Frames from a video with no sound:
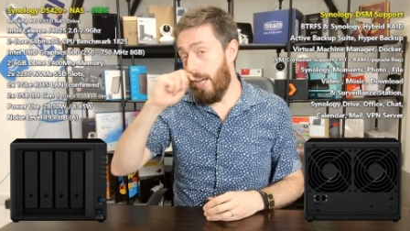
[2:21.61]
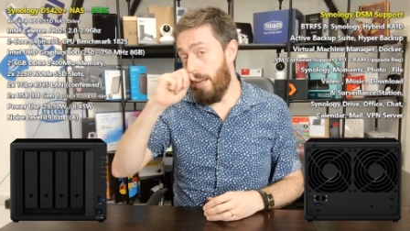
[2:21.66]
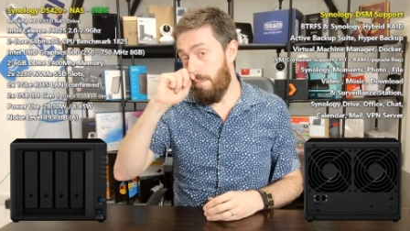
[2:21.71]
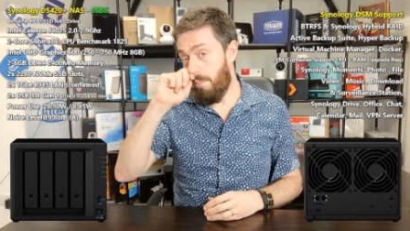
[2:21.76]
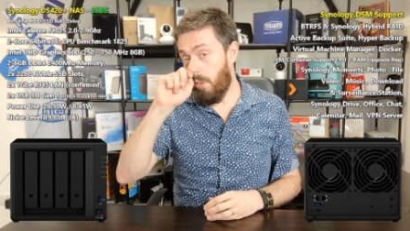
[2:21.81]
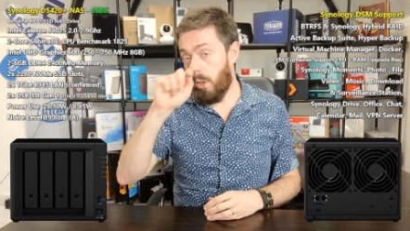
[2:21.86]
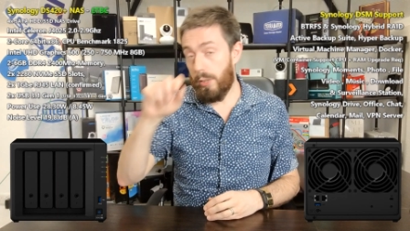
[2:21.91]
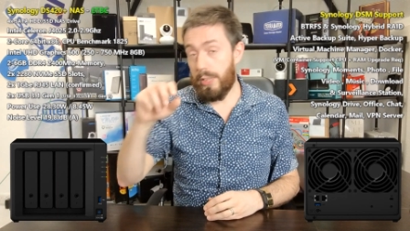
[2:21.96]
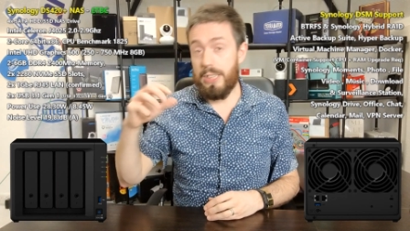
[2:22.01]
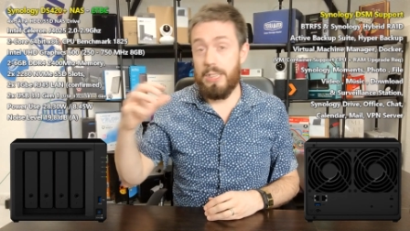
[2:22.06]
uh,
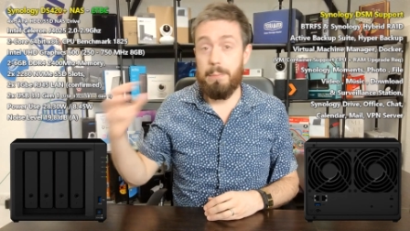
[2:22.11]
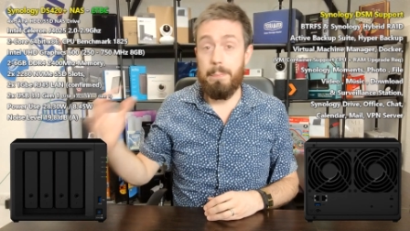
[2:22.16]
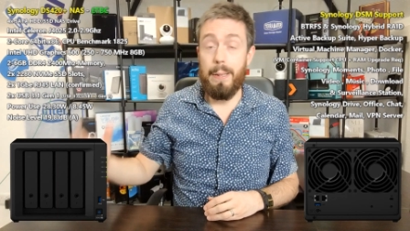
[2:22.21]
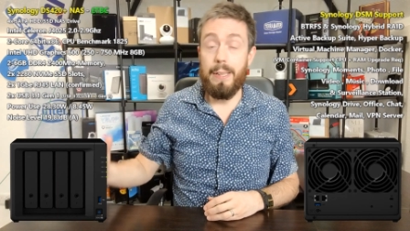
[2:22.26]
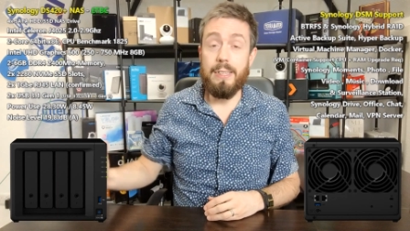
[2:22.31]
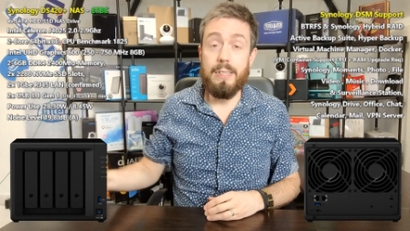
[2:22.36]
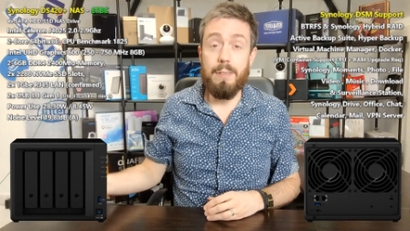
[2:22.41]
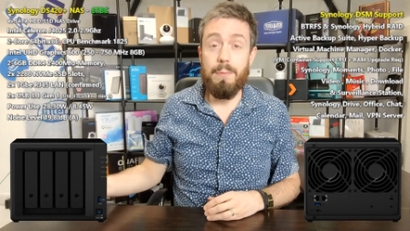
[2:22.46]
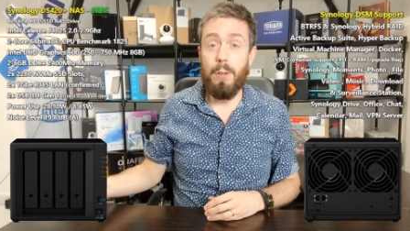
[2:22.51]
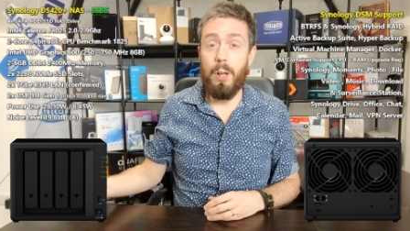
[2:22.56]
more
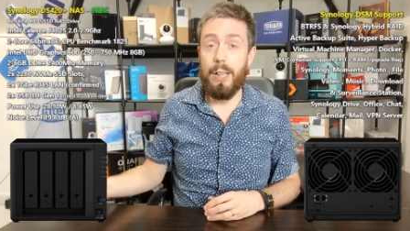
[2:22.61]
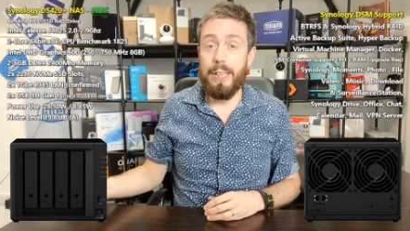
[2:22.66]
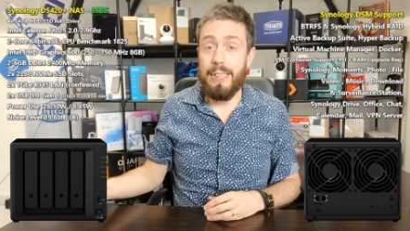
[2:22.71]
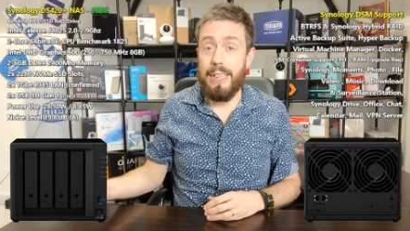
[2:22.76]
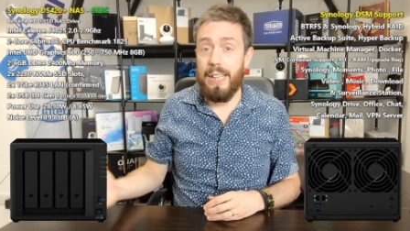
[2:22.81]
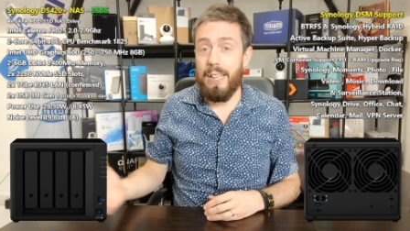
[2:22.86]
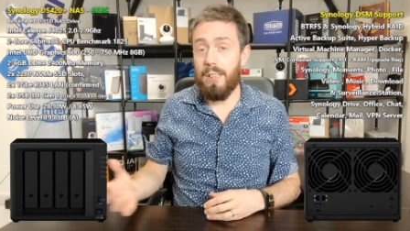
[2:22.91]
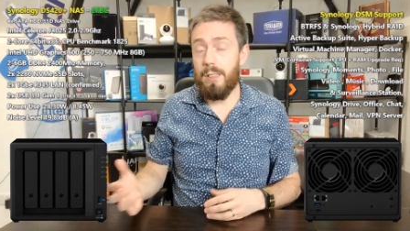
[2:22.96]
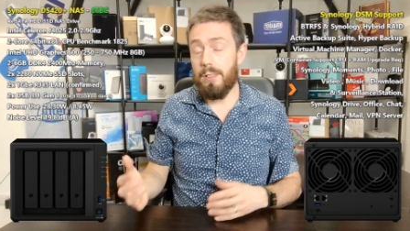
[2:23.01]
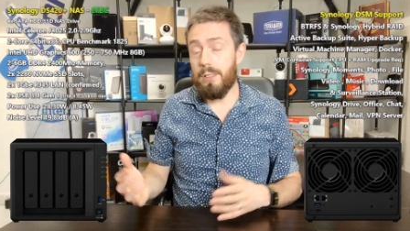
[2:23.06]
expensive
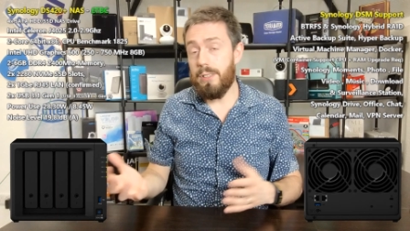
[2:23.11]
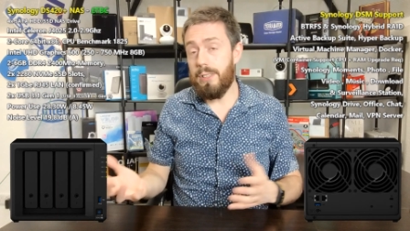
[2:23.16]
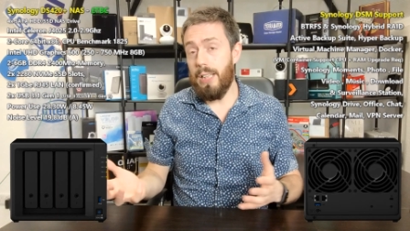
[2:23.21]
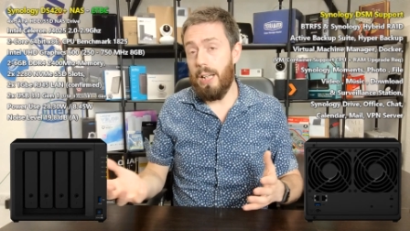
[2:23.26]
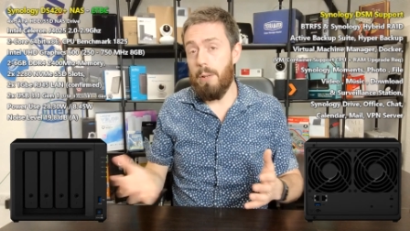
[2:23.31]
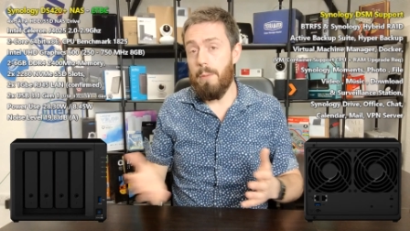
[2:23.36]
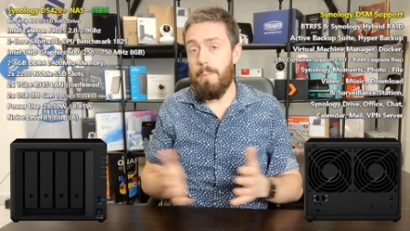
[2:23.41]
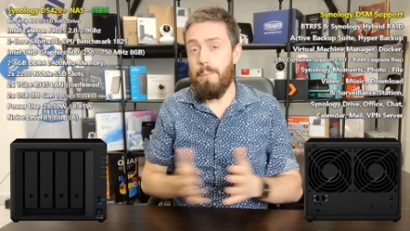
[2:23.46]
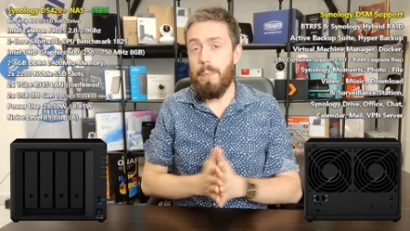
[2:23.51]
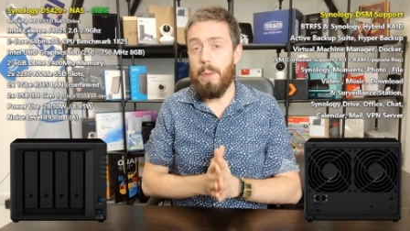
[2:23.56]
ideals.
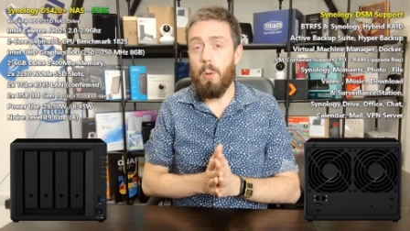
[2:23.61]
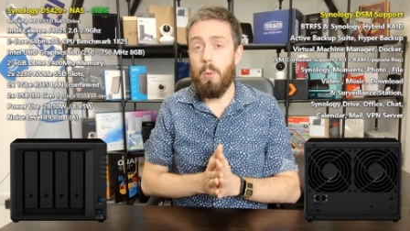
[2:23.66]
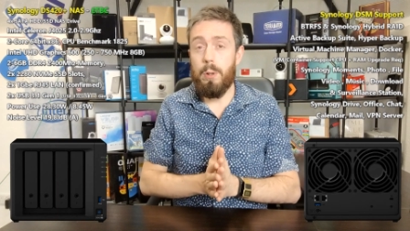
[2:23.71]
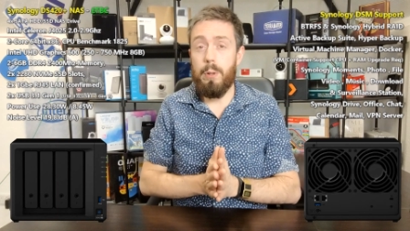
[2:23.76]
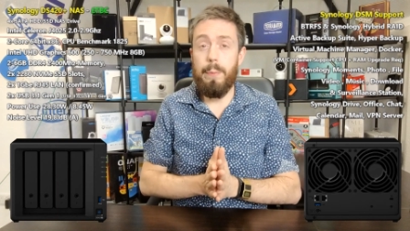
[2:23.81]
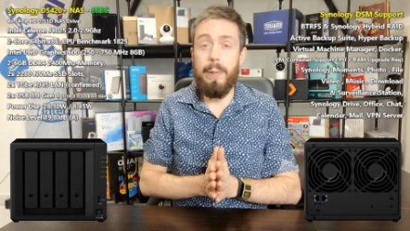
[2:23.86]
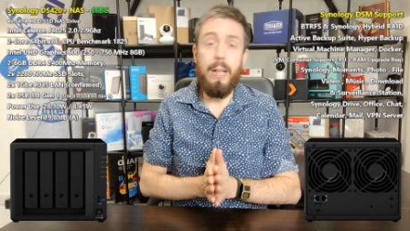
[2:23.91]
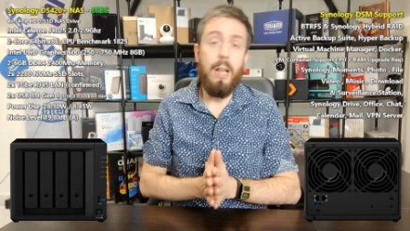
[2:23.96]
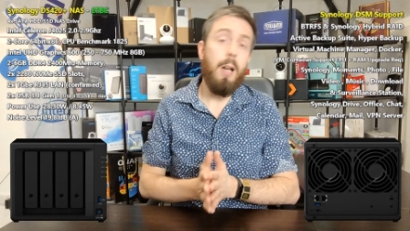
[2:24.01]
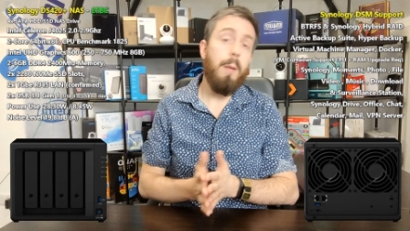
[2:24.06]
So,
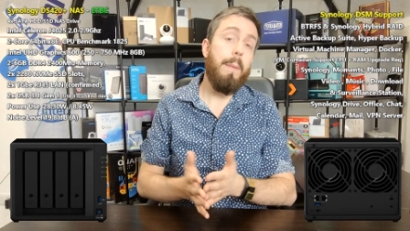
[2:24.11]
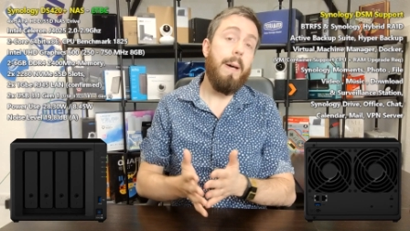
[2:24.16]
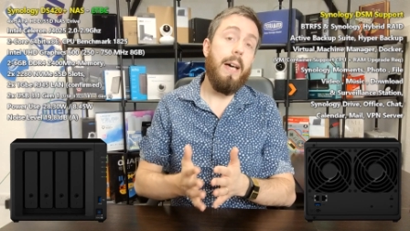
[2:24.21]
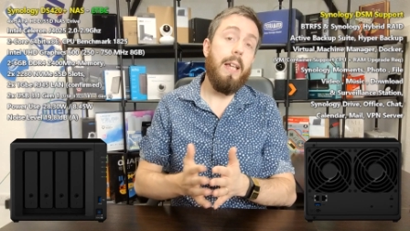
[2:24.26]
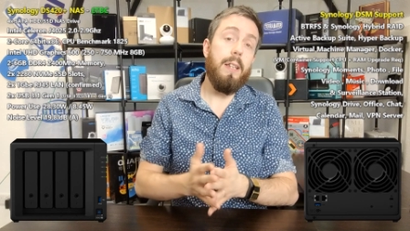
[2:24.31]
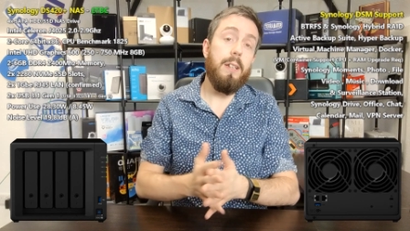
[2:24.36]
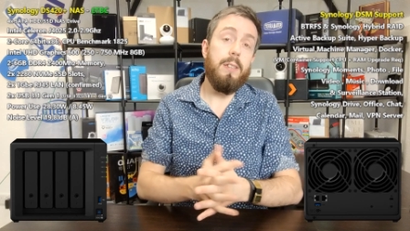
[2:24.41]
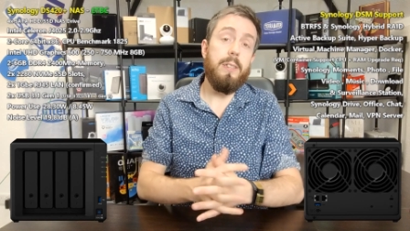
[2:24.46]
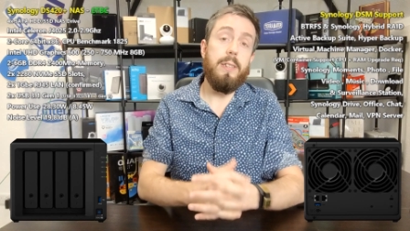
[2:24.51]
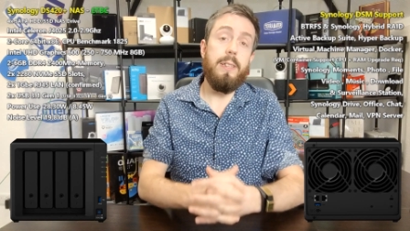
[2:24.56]
what do we know
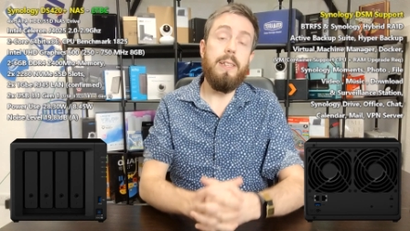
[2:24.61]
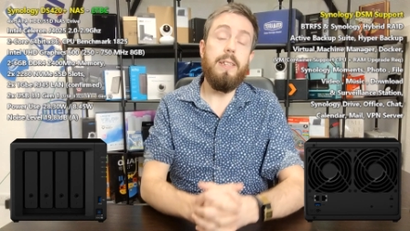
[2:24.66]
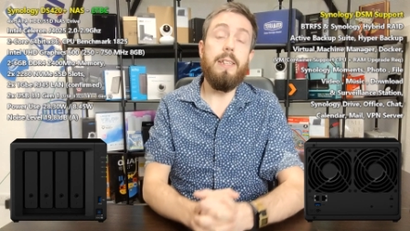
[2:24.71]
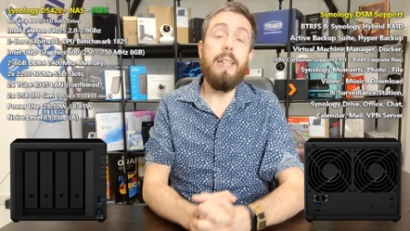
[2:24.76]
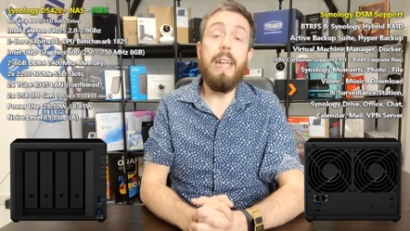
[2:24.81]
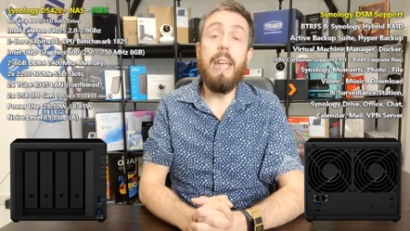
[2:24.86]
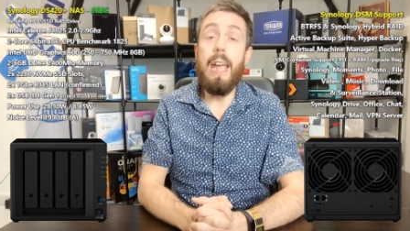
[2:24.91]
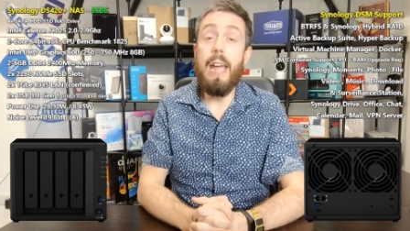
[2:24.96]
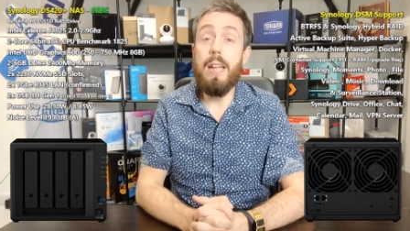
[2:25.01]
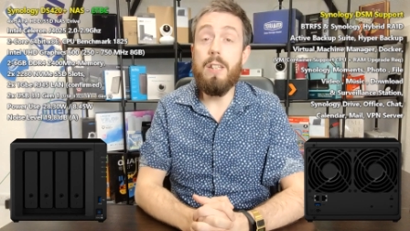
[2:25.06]
about the
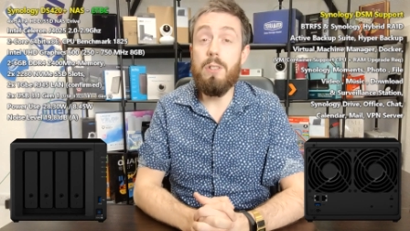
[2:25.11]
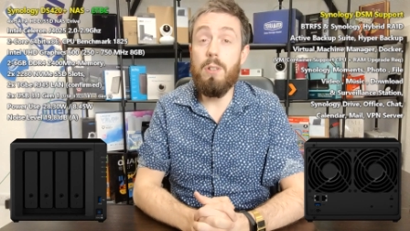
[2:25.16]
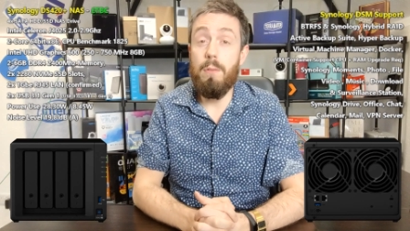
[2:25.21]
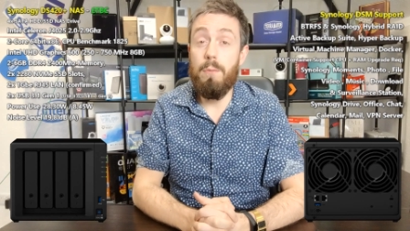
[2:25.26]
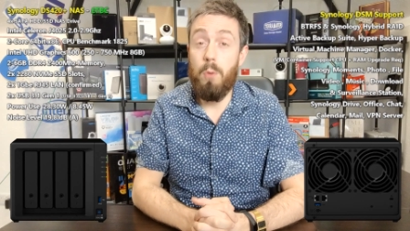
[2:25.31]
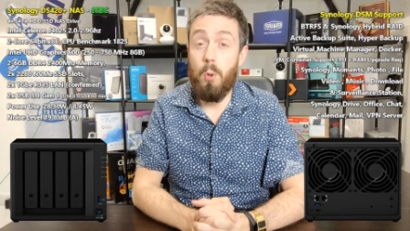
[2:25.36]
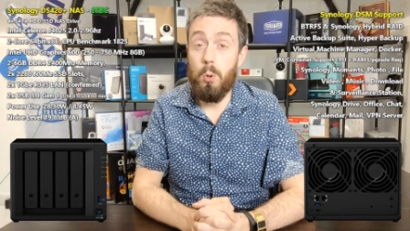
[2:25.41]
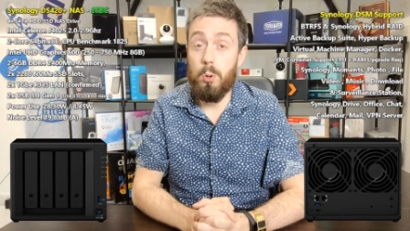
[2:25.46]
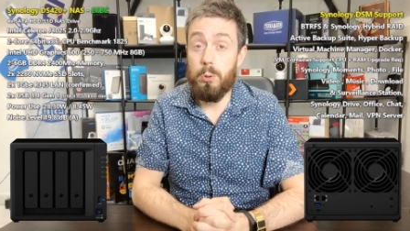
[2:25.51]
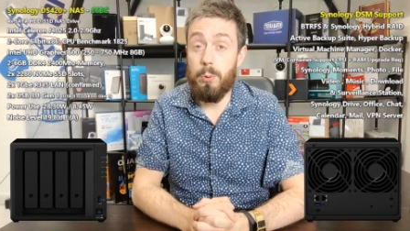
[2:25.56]
D S
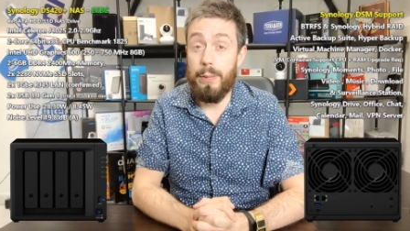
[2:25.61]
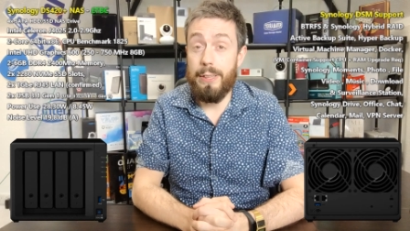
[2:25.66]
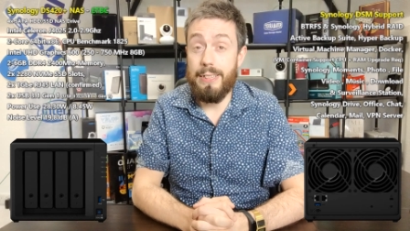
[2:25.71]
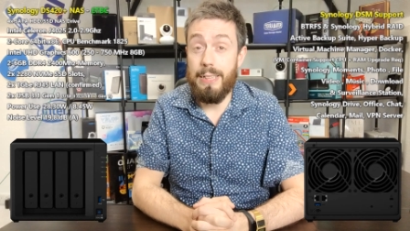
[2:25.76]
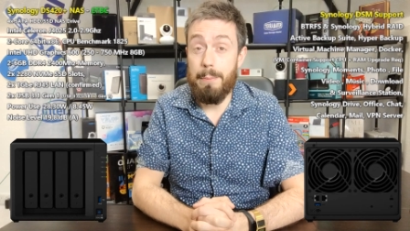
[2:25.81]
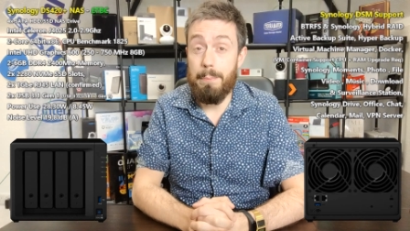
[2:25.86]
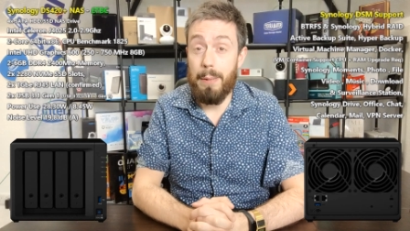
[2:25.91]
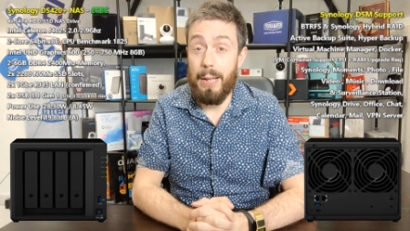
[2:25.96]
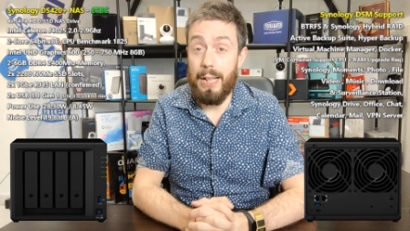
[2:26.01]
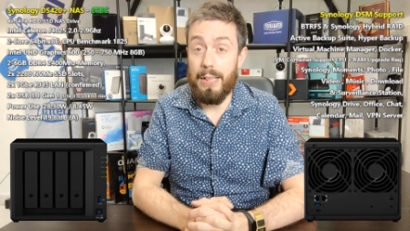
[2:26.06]
four
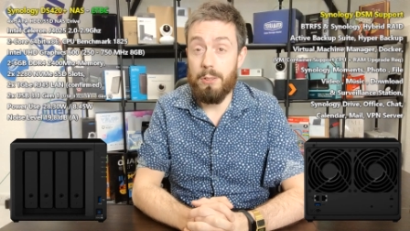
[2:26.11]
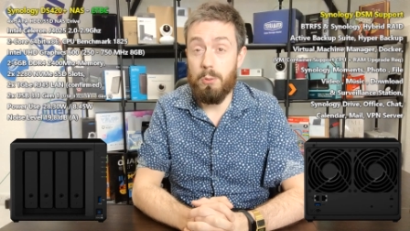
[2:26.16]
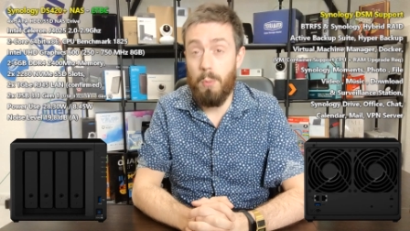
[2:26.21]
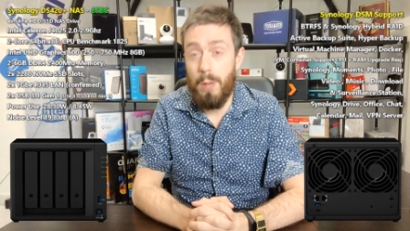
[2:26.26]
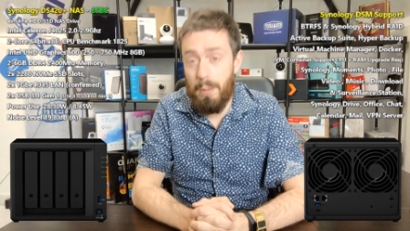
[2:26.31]
twenty plus?